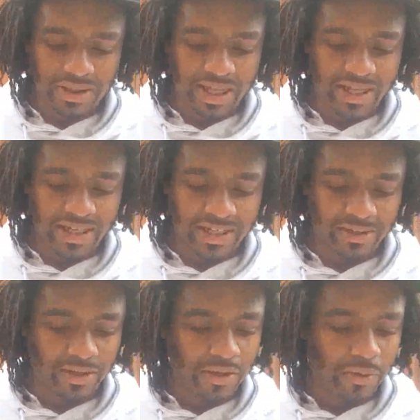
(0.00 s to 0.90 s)
that it
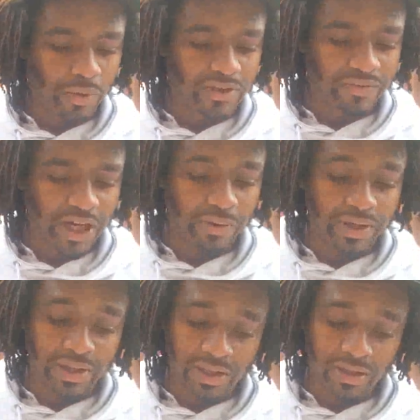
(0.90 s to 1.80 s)
was
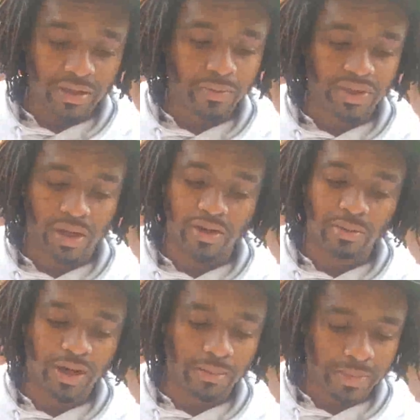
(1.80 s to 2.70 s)
very good. We're
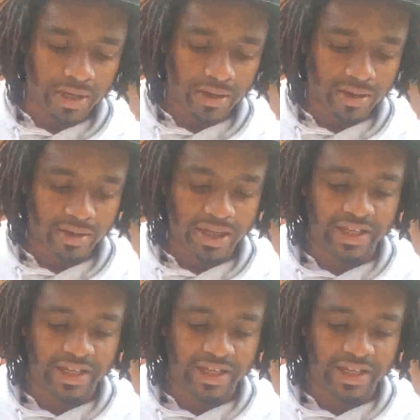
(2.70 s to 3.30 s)
talking about America.